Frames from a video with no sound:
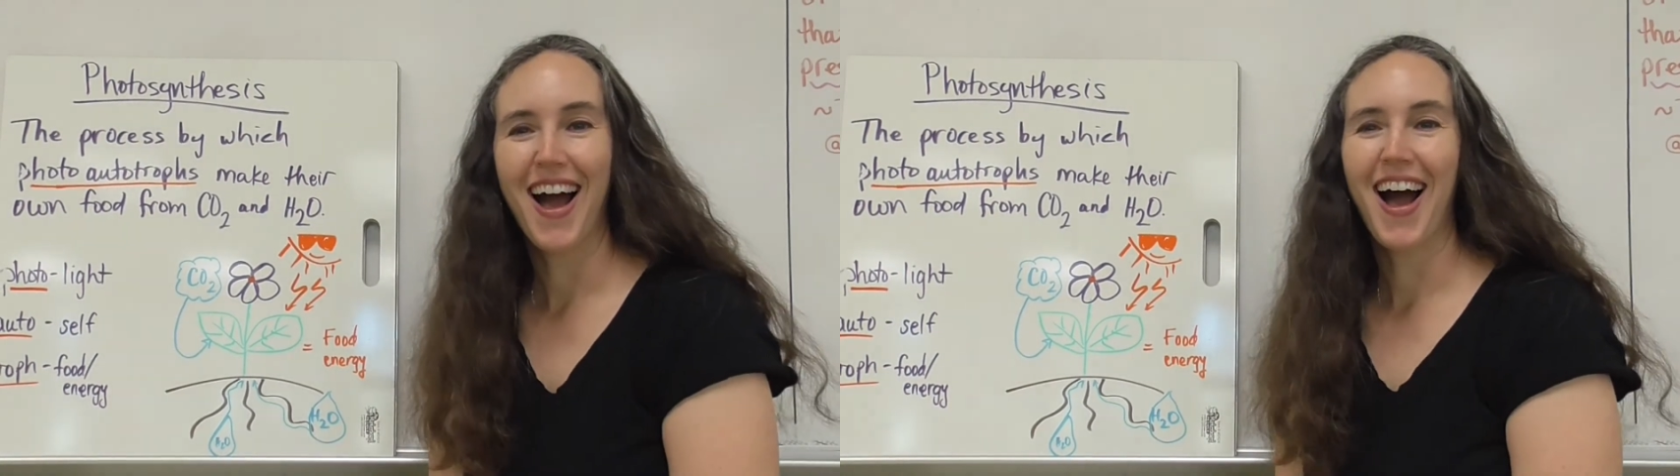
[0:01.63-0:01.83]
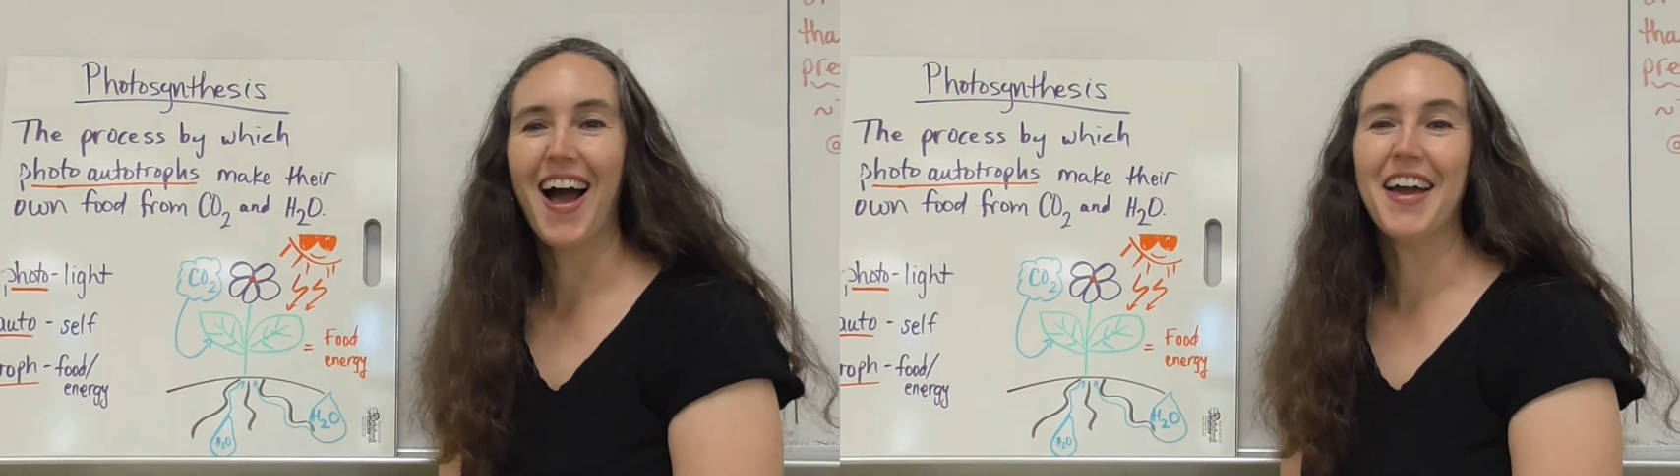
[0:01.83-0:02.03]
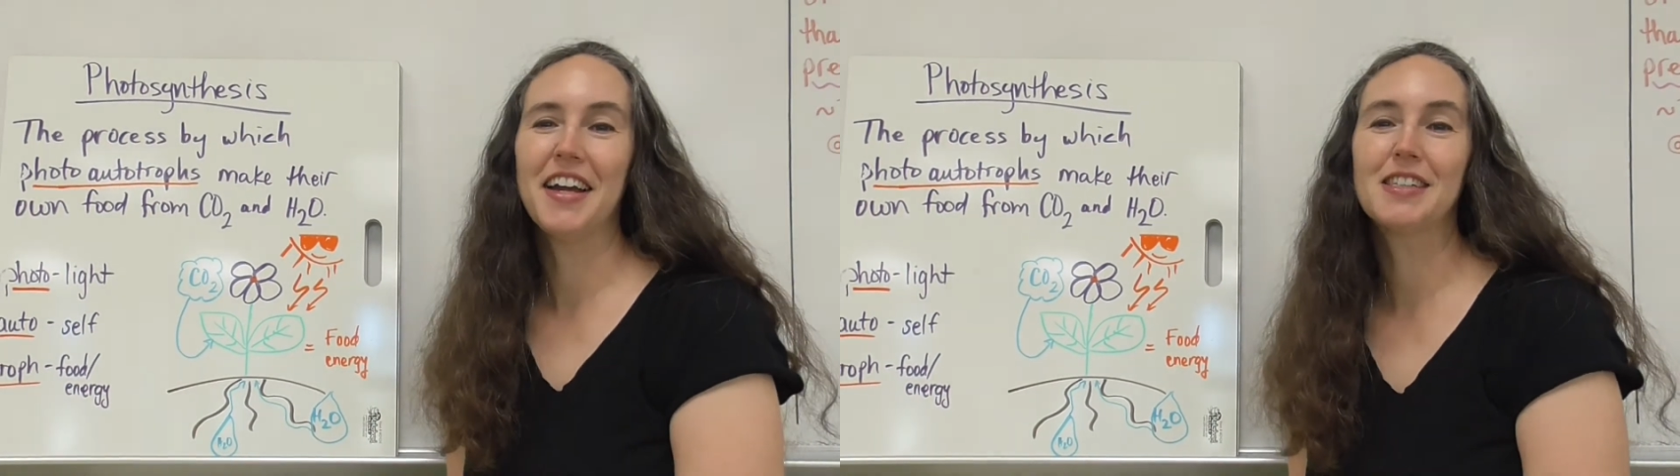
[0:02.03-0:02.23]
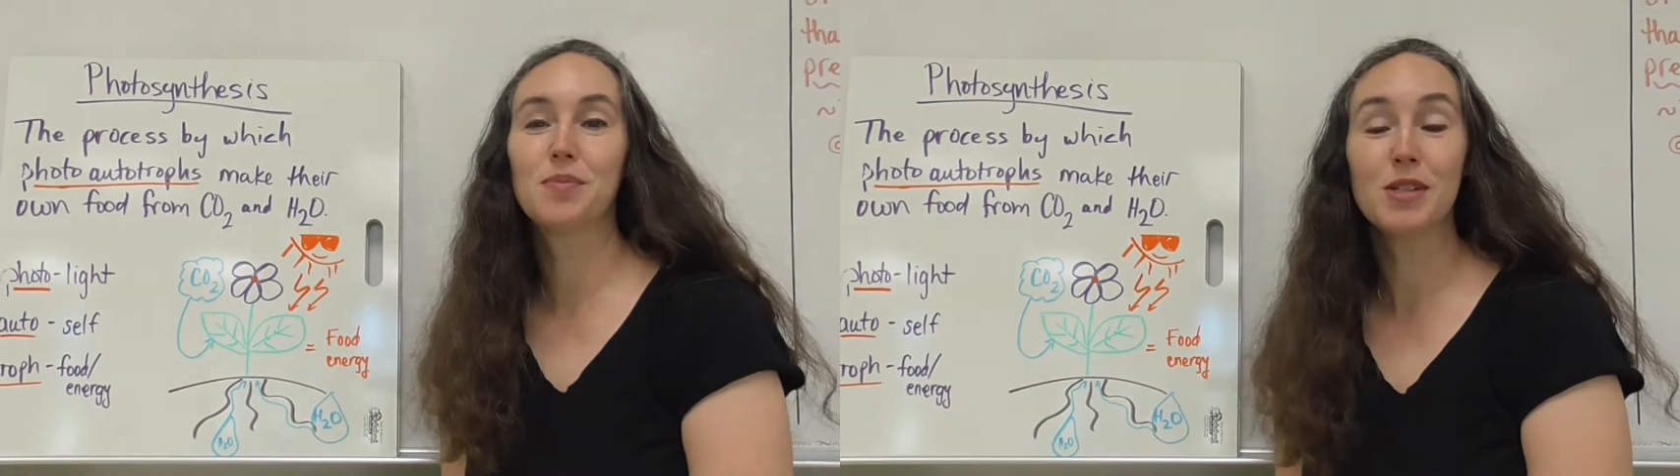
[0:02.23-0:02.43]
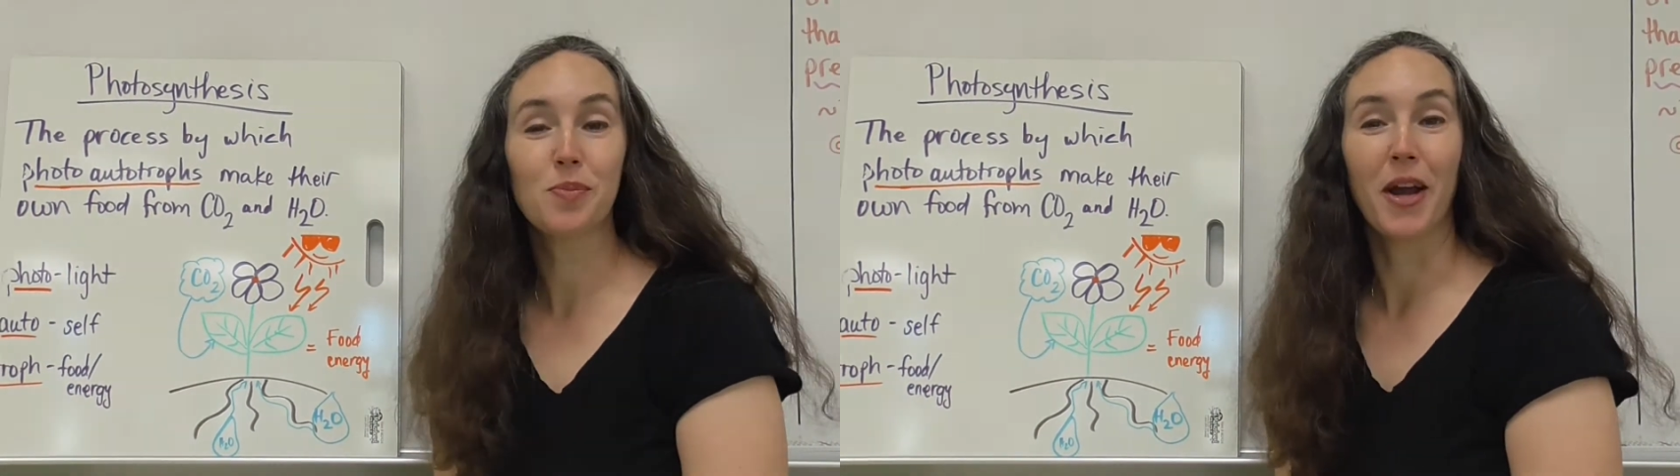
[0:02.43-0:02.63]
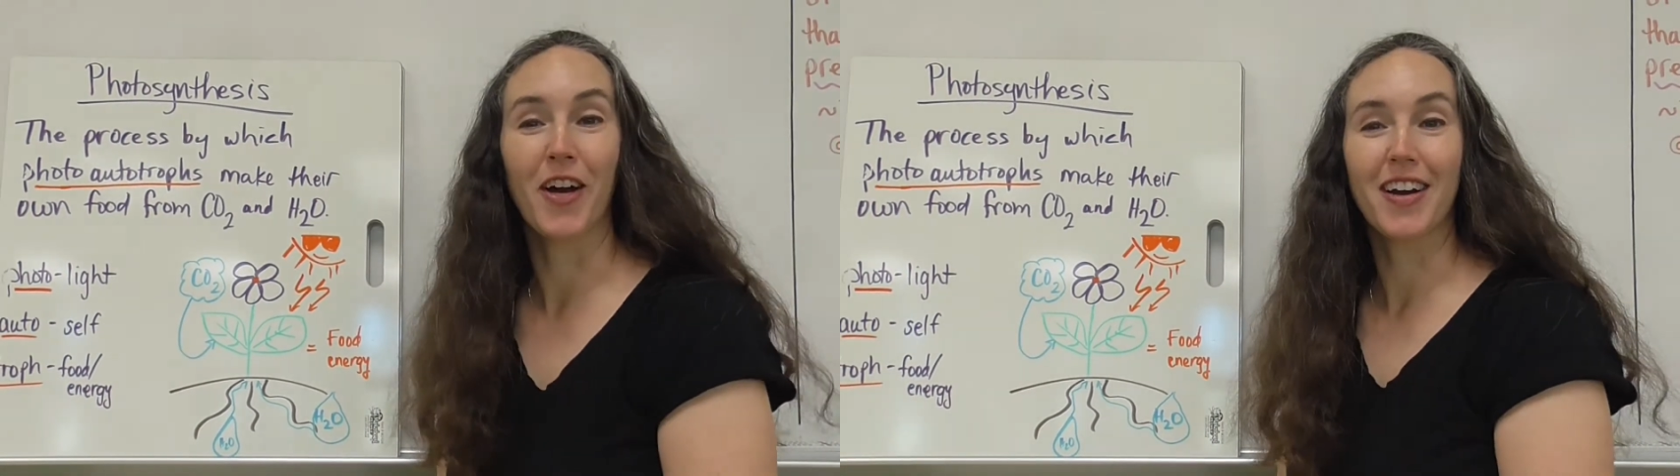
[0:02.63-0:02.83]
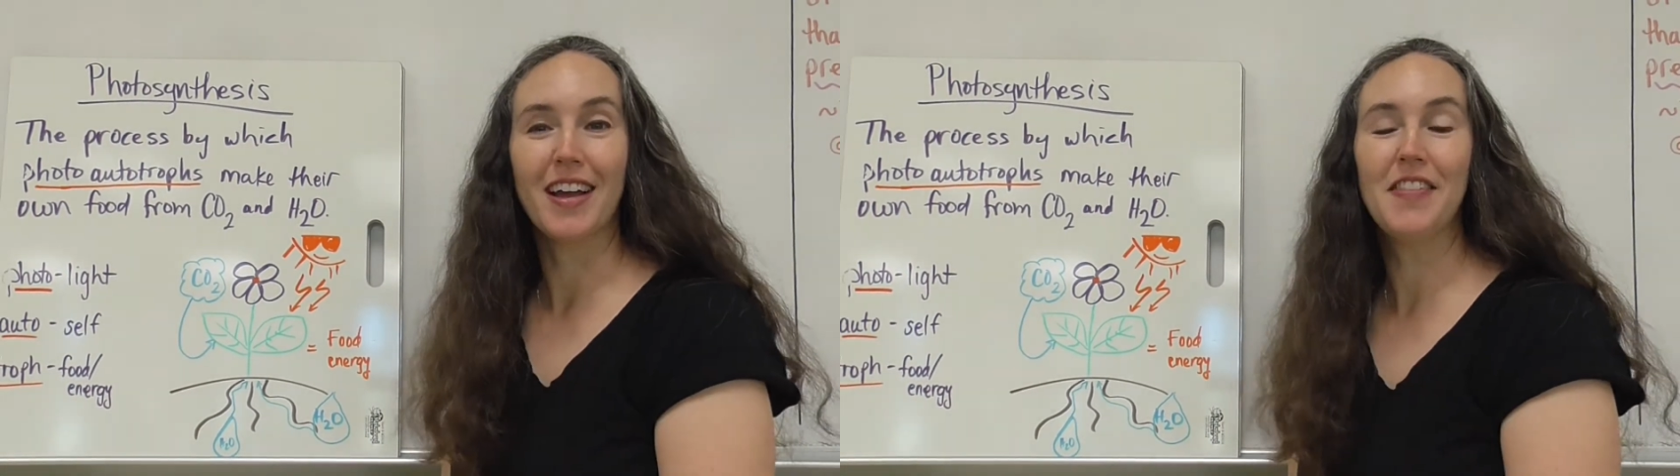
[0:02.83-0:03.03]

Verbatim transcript: Hi, it's Miz Parrott,